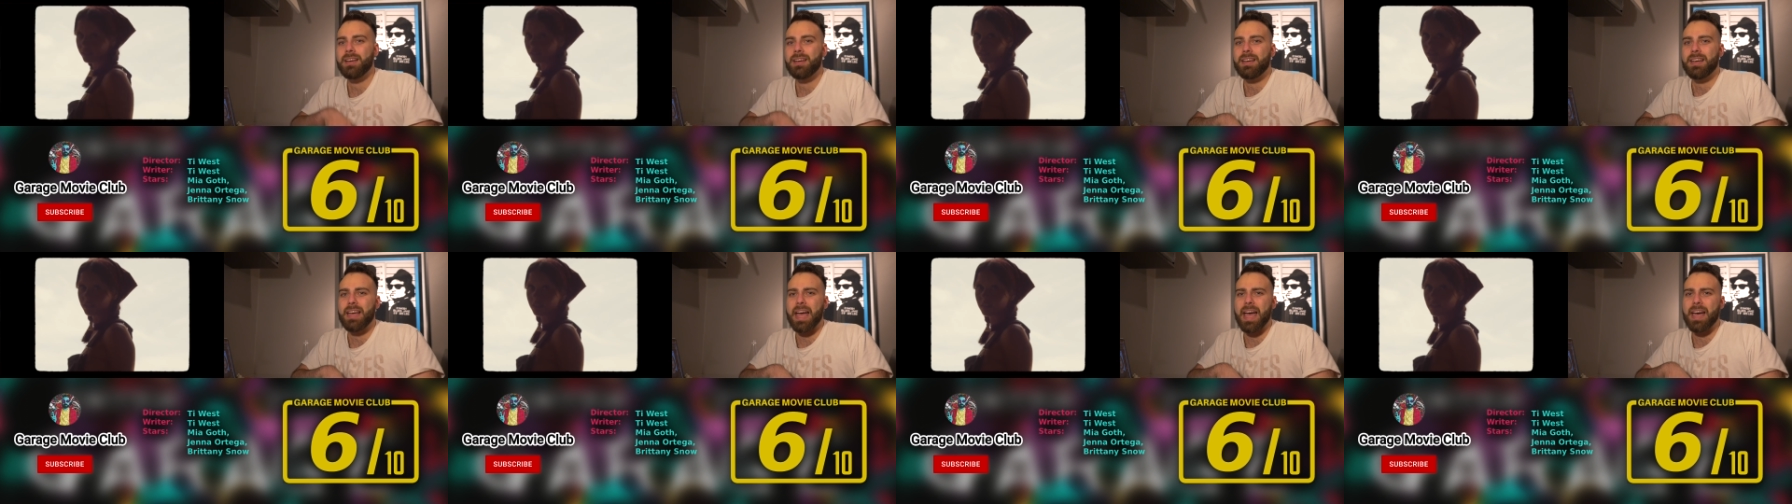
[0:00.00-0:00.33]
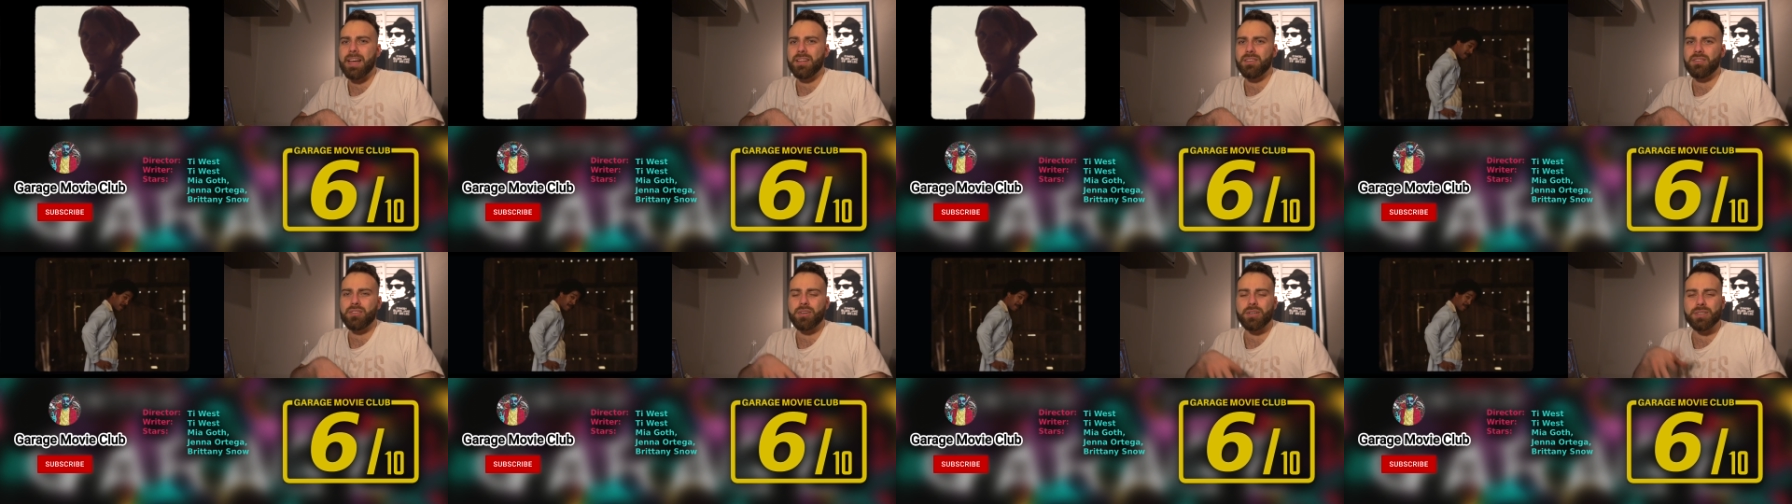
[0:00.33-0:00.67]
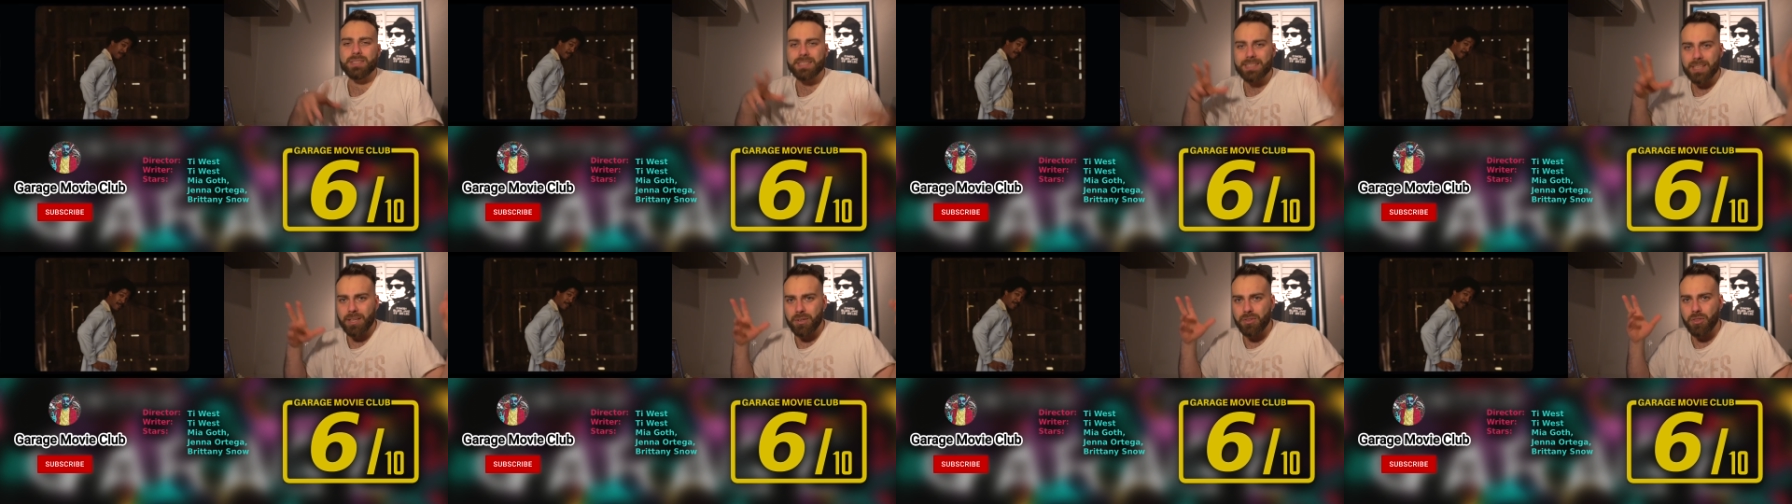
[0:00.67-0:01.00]
and
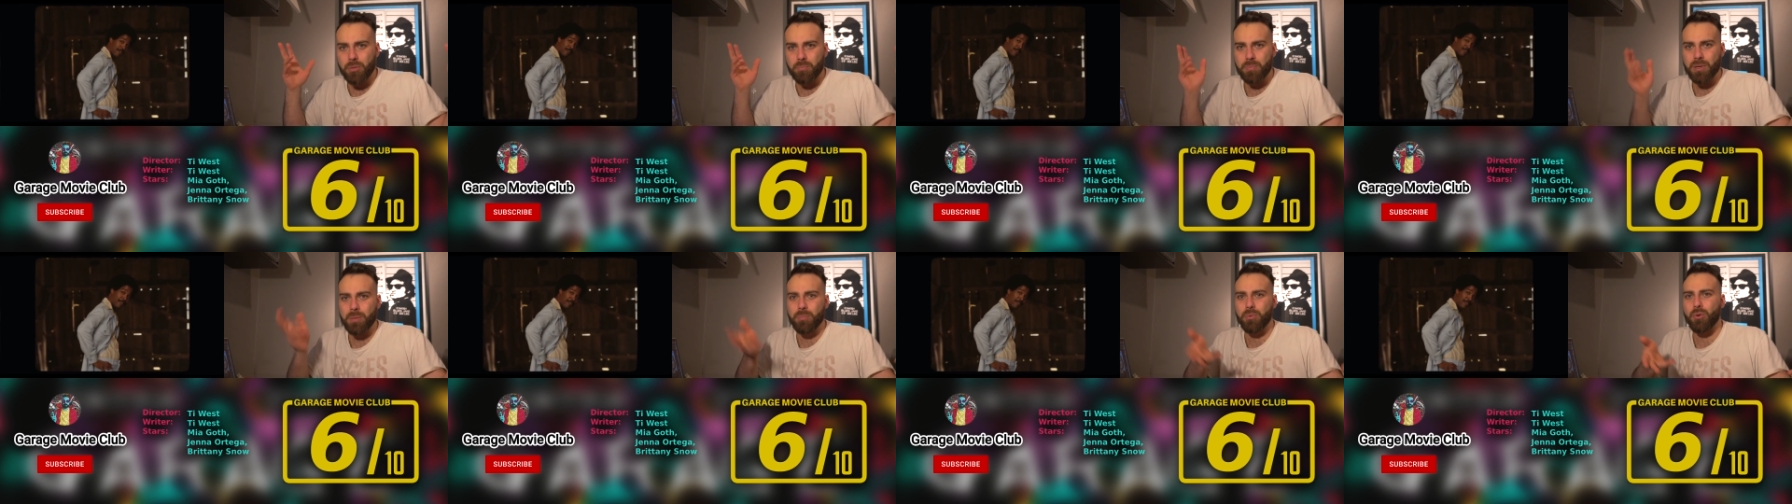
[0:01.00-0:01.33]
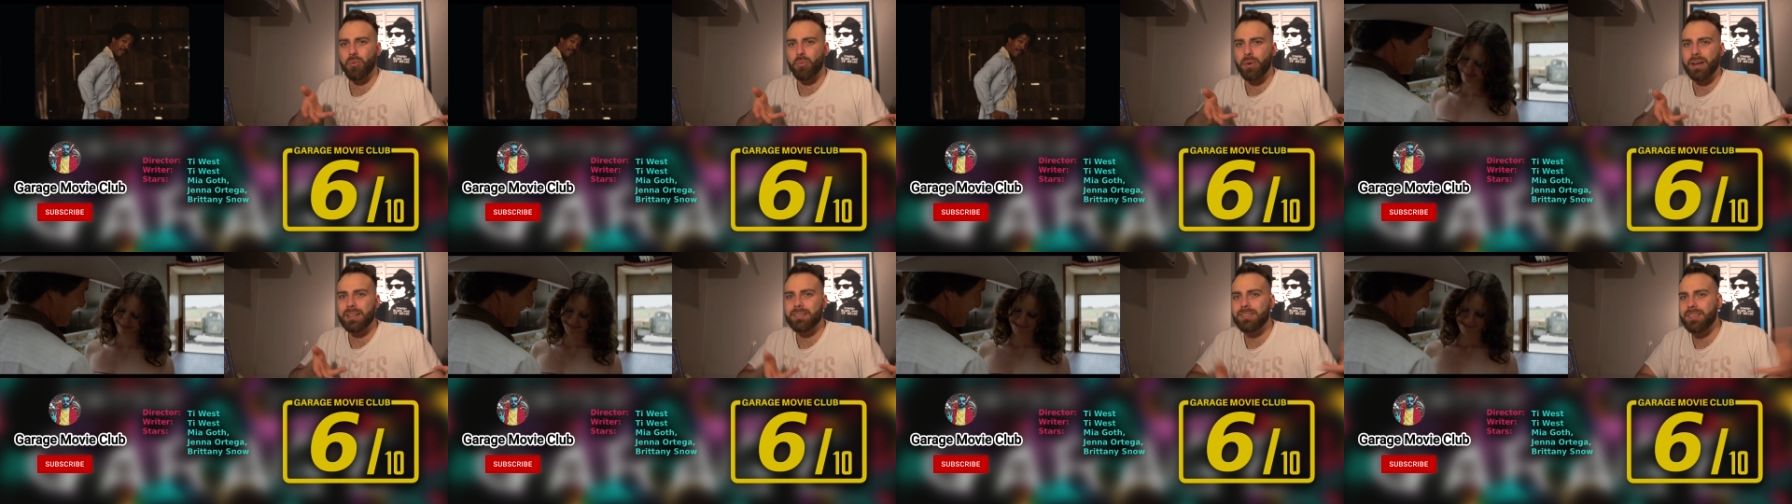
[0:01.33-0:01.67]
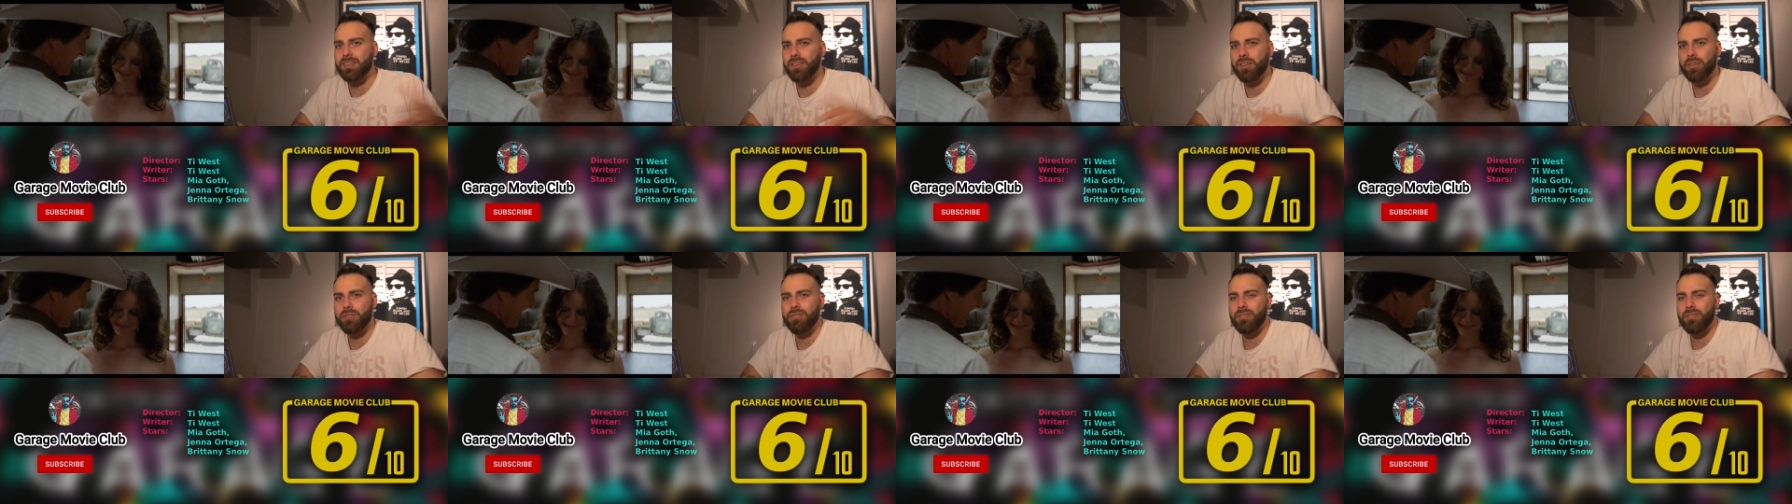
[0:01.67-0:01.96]
turns out the people renting the